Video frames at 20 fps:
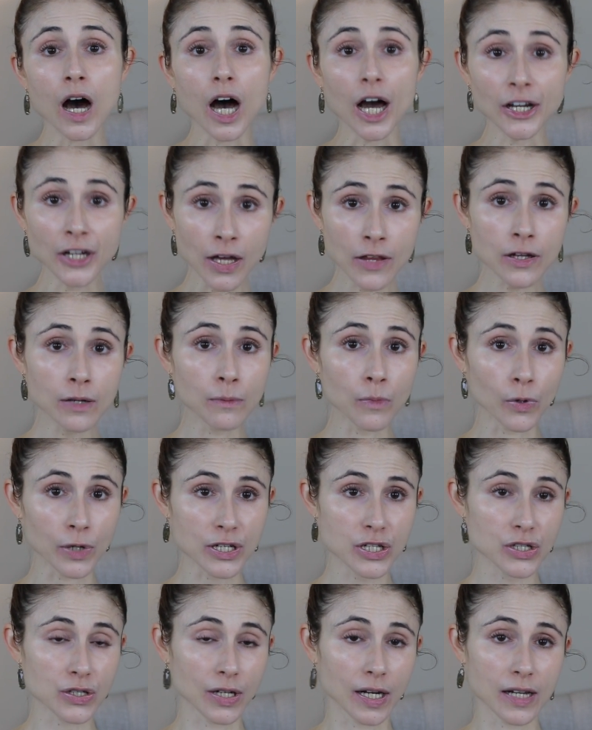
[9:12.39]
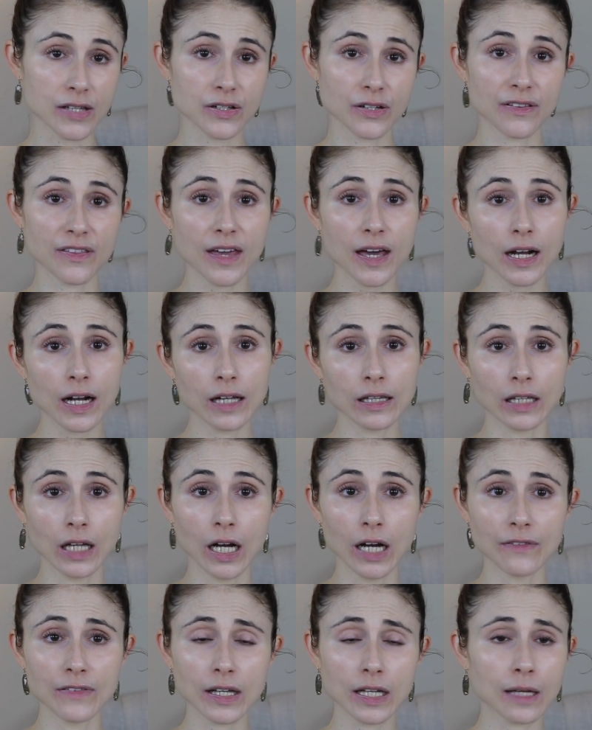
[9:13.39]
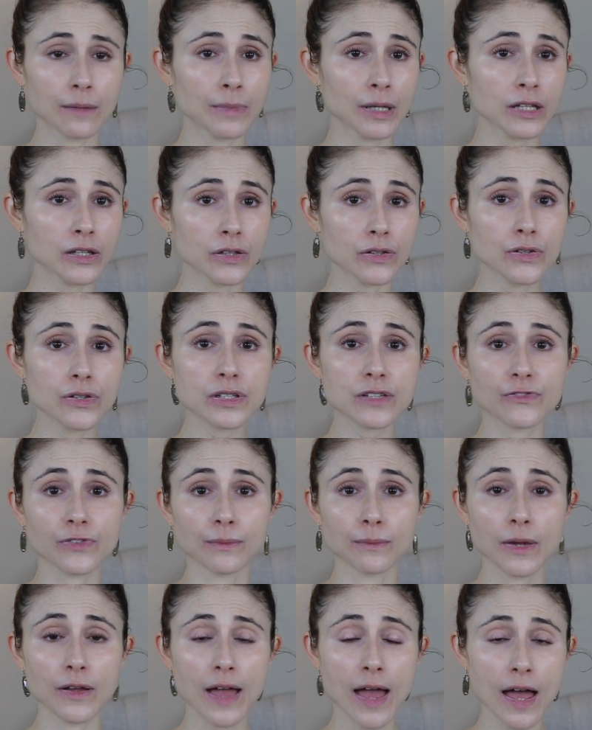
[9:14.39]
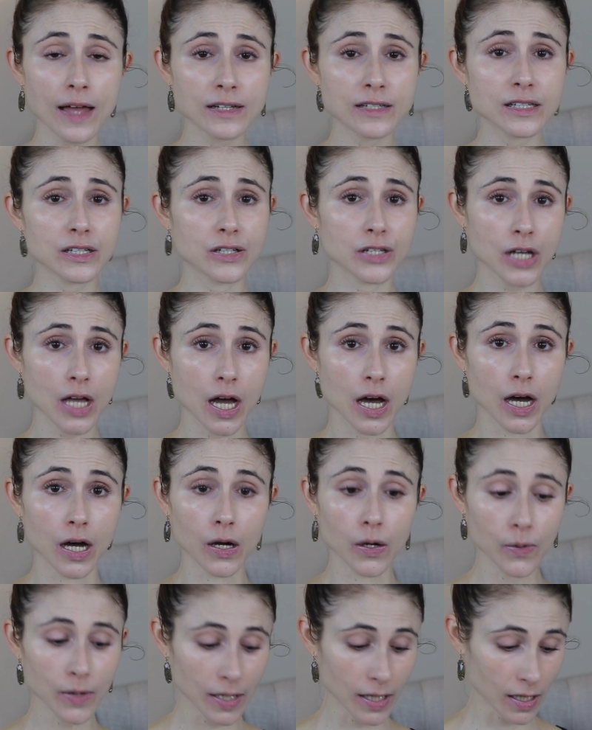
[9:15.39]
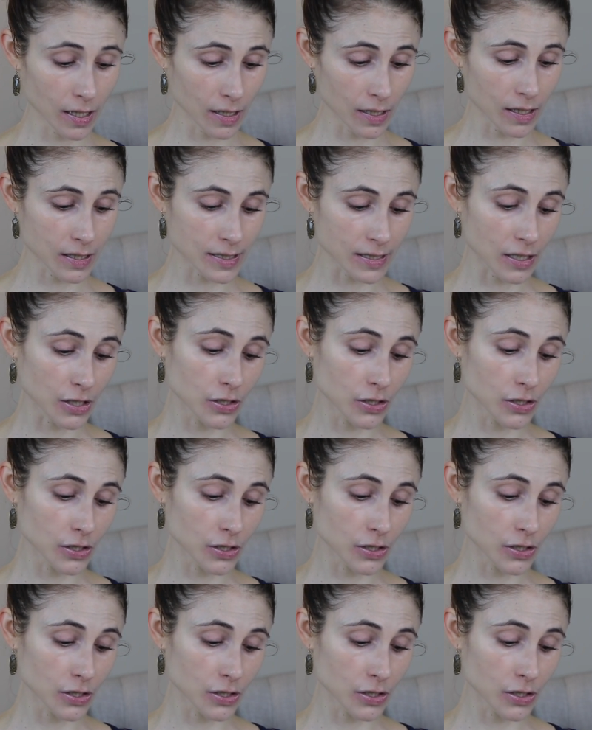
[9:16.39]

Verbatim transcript: Another moisturizer that I love that can be used from head to toe is